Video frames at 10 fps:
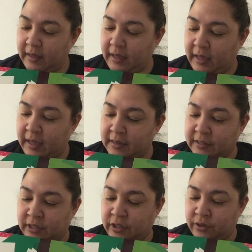And
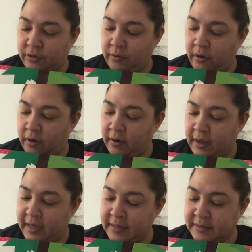
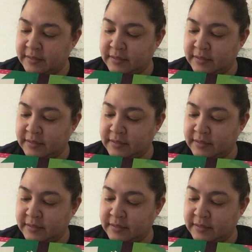QRS